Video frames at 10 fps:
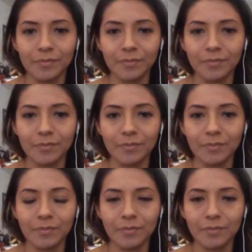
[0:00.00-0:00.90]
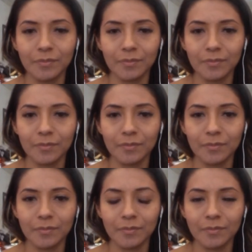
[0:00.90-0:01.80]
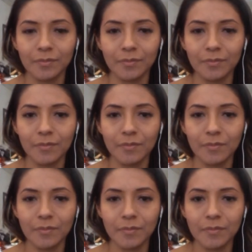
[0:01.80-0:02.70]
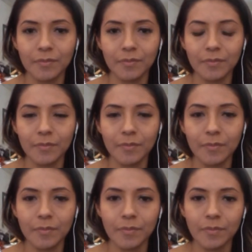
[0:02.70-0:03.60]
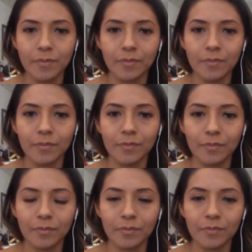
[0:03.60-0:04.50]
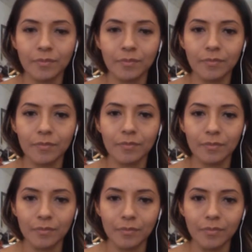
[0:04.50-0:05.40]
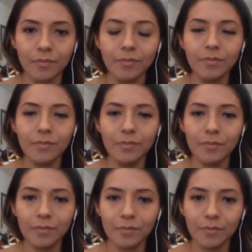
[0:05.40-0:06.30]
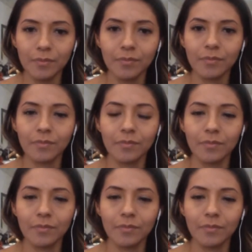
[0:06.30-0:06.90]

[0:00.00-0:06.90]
(silent)